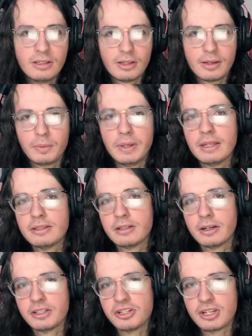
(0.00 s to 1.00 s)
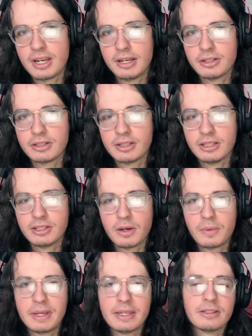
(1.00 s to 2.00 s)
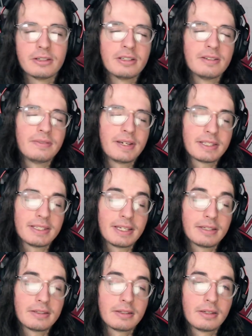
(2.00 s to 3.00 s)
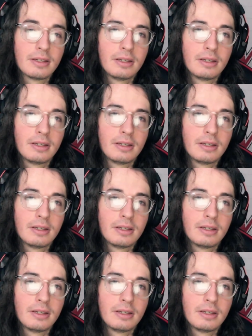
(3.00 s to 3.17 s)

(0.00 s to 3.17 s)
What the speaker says: so that we can start to change and so that we can start to fix things.